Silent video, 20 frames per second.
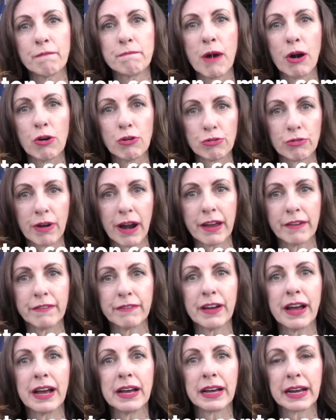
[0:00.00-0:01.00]

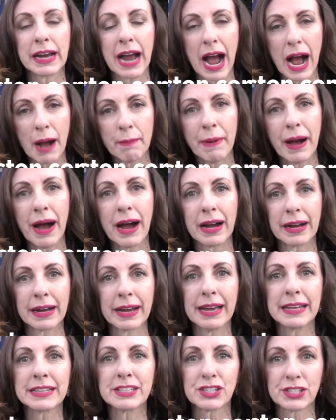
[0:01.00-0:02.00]
Mulgrave car
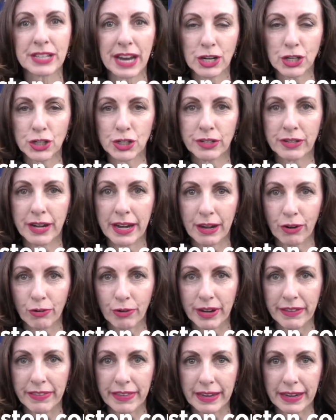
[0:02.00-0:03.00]
park station
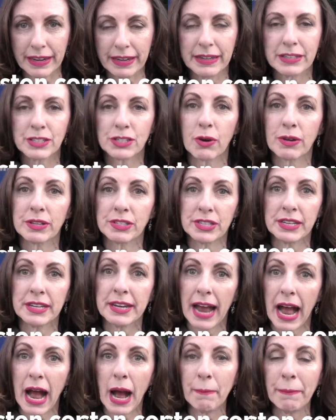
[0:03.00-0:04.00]
area there. So it's the
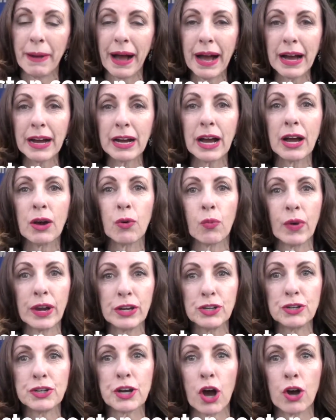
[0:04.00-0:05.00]
car park
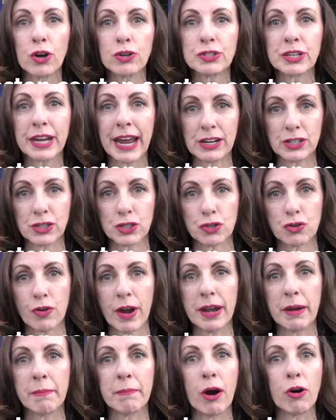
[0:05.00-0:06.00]
when you go to catch the
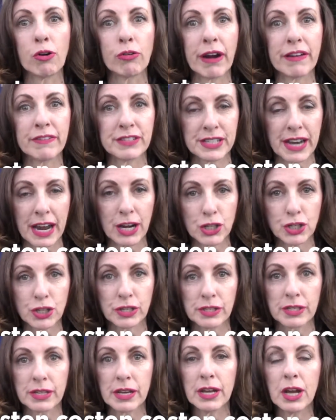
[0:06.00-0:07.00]
train at Mulgrave
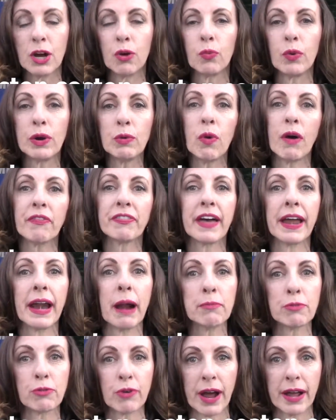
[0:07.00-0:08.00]
station. We want that
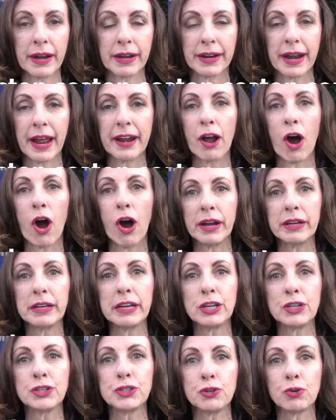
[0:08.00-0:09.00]
upgraded, and I
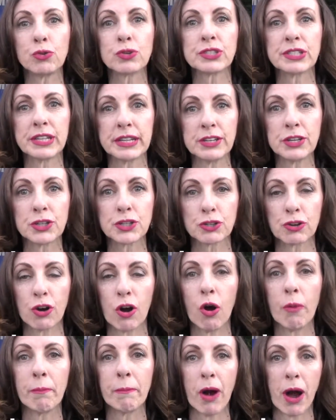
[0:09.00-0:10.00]
need your signature
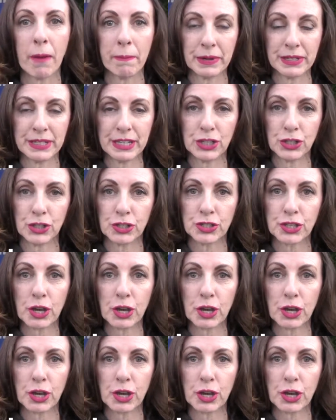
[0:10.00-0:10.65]
on my petition.